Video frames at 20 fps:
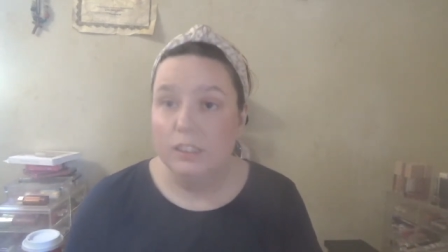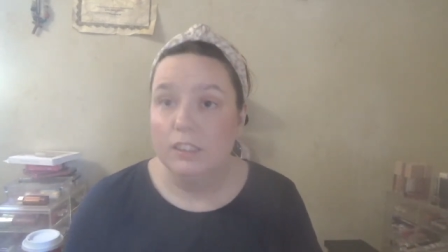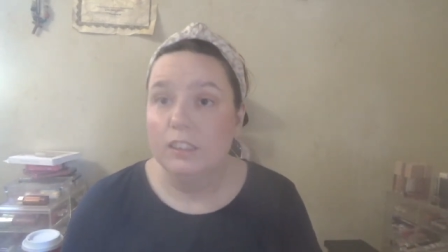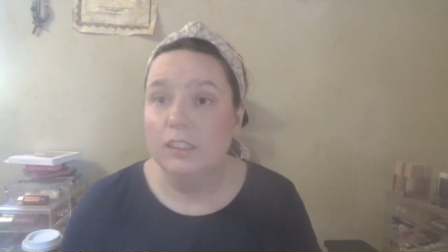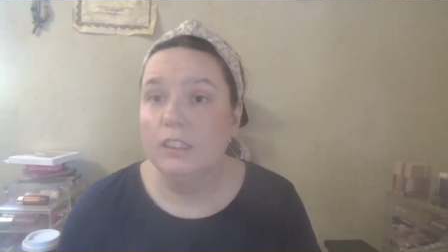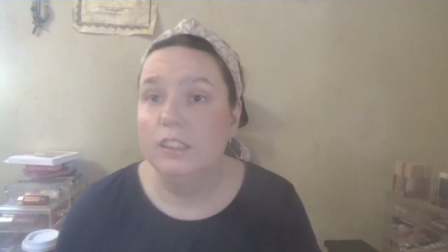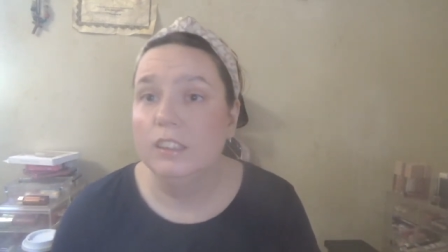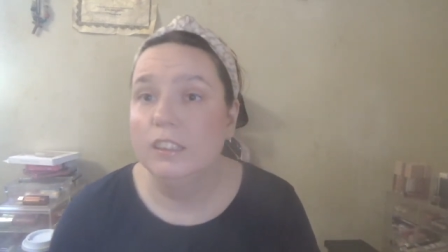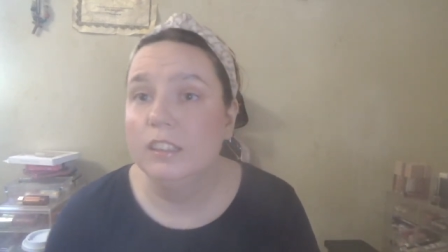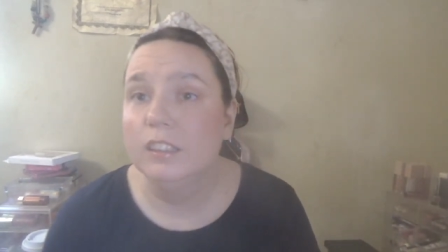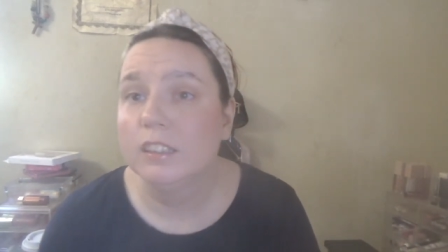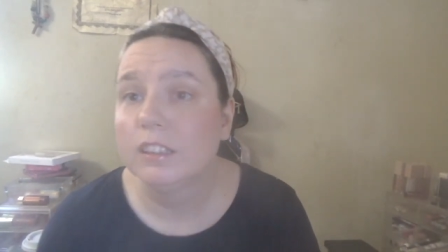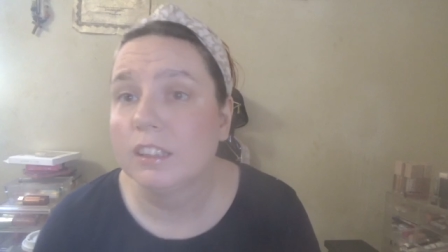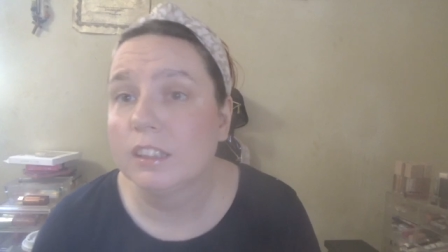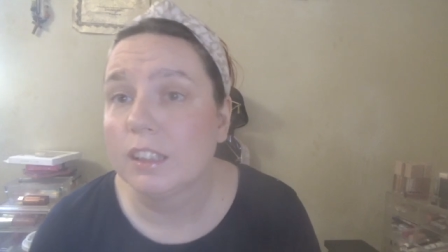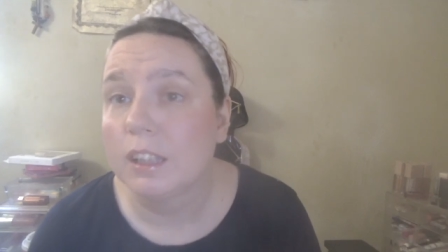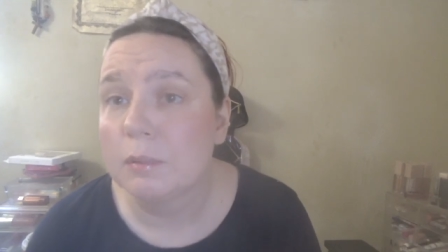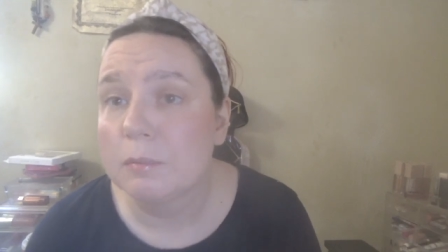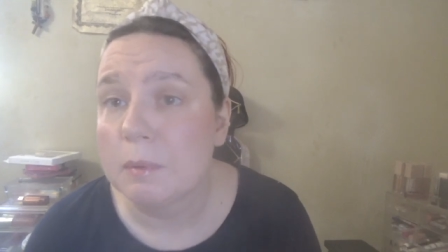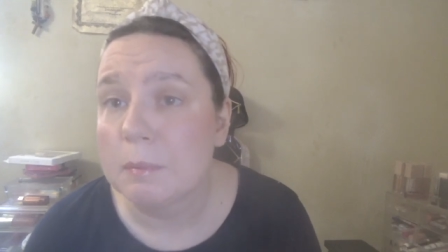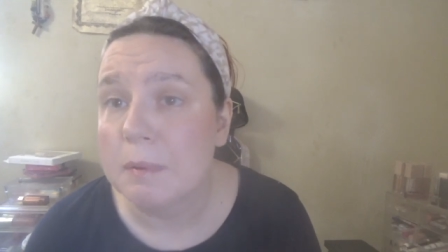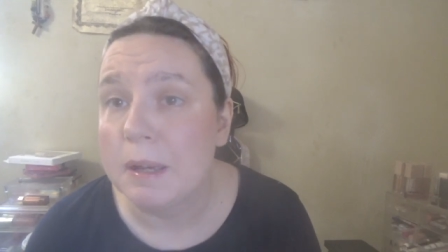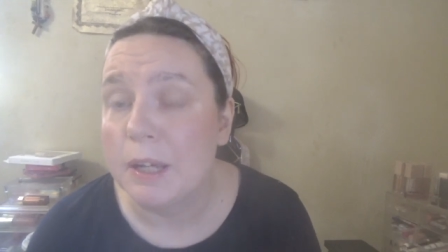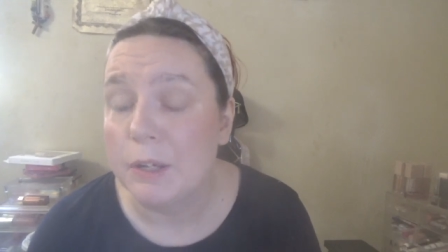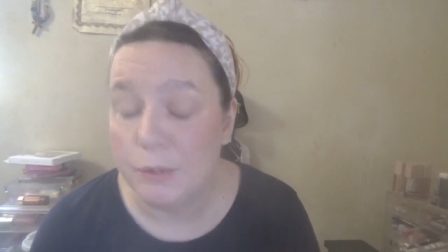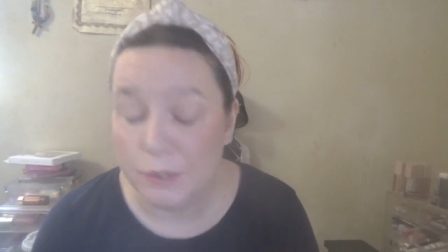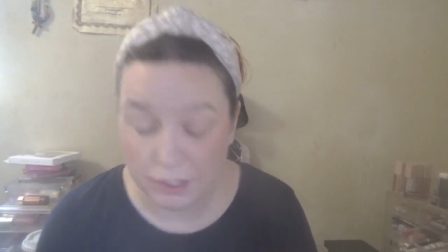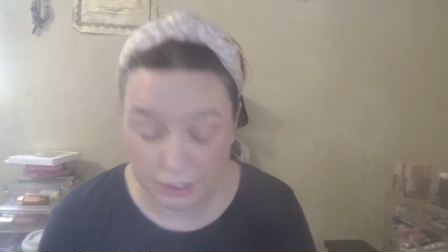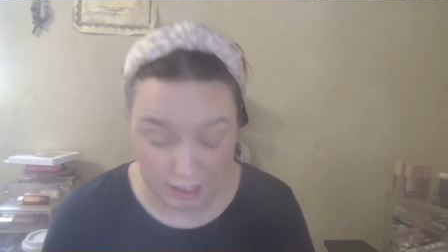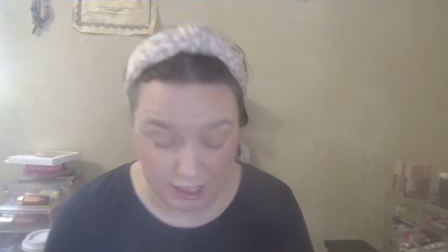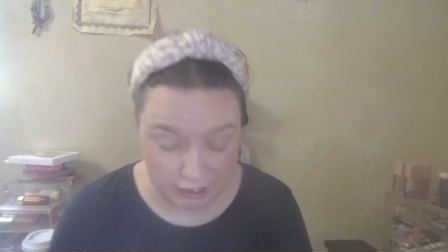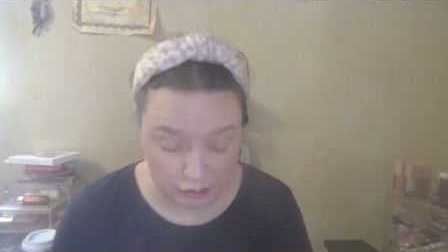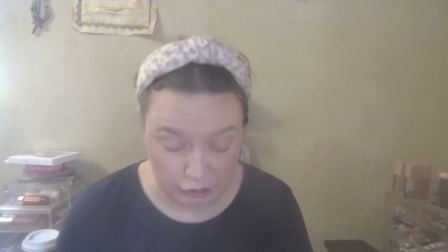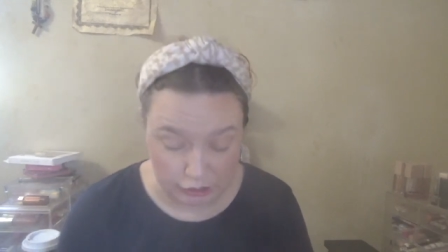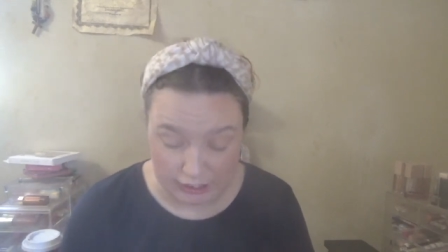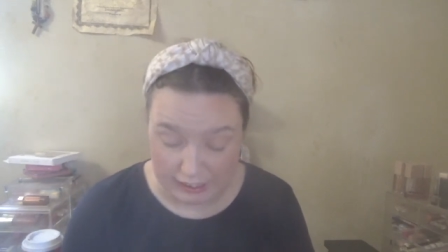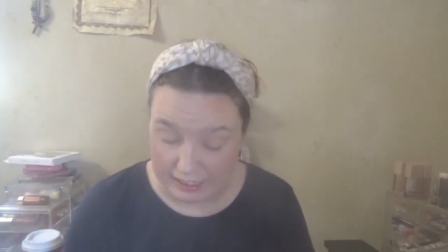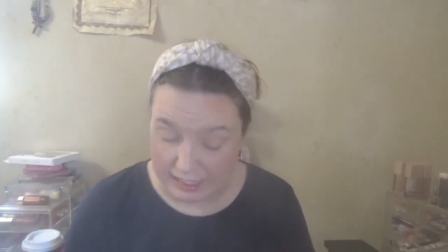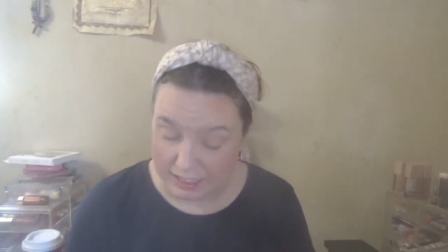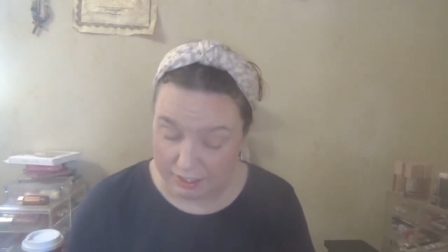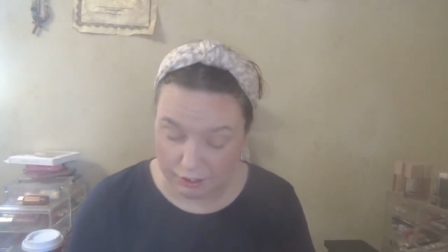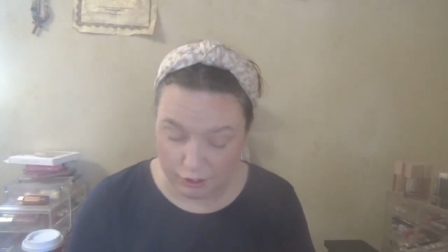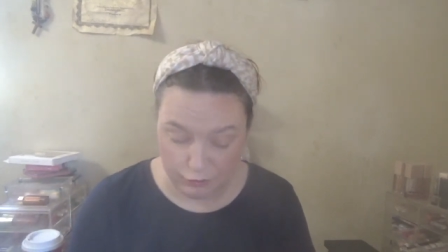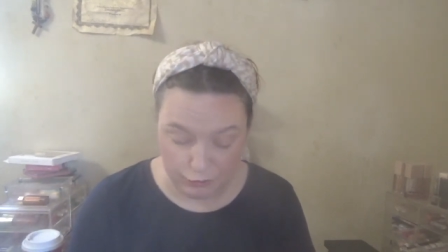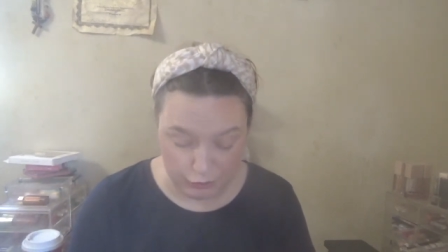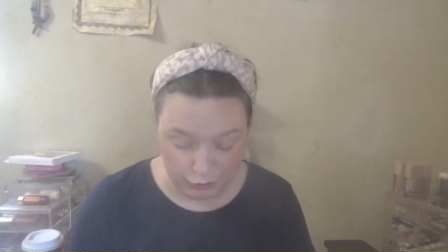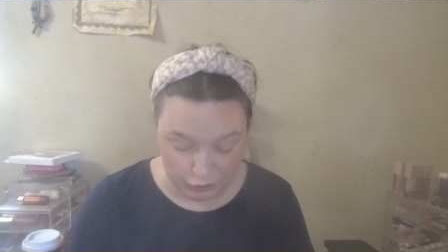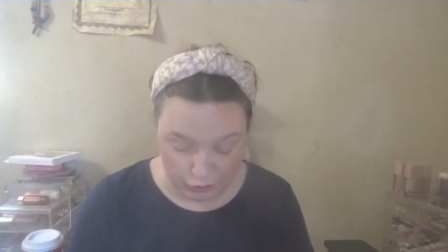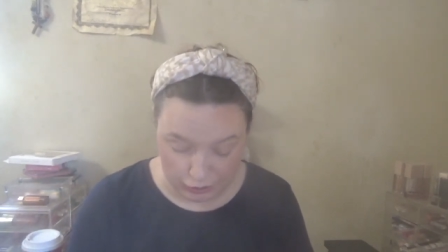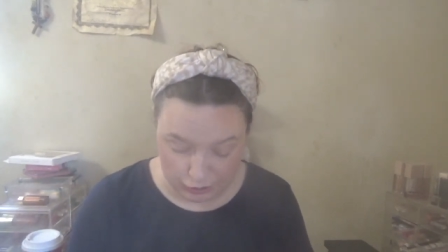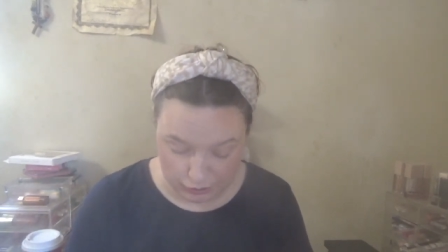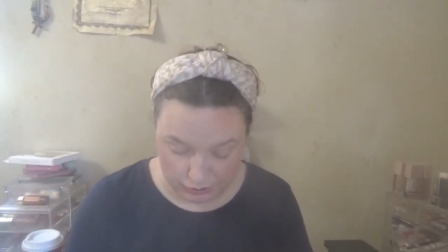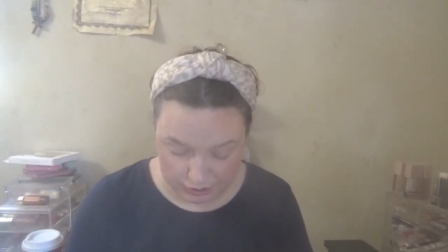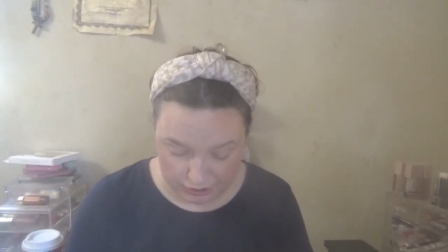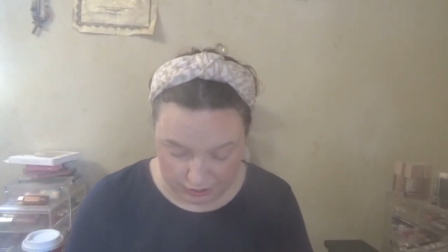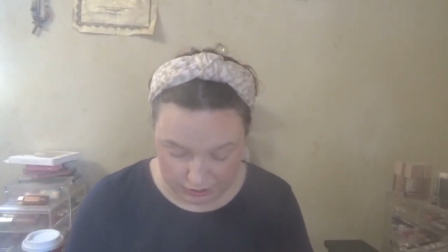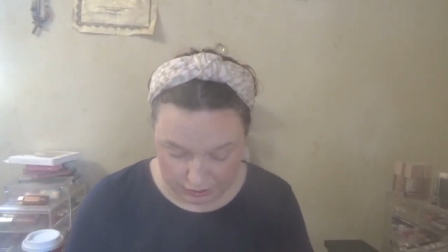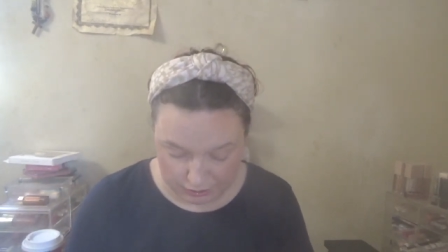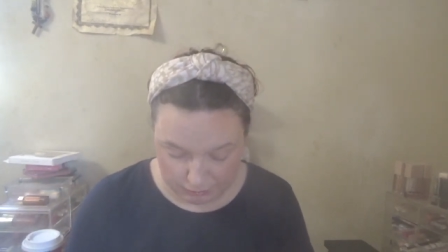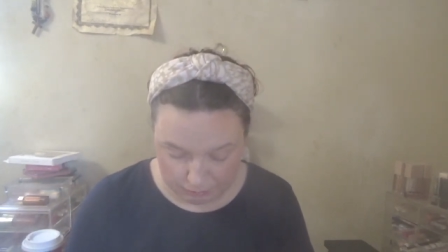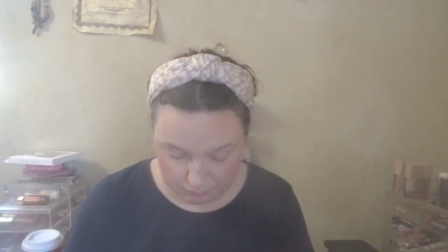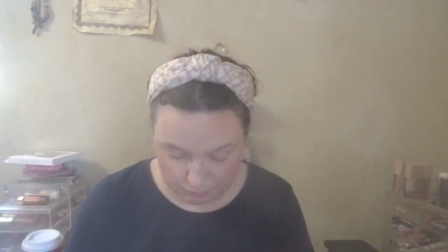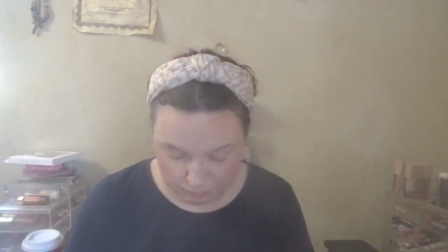Oh, look like my batteries actually lasted for a long time.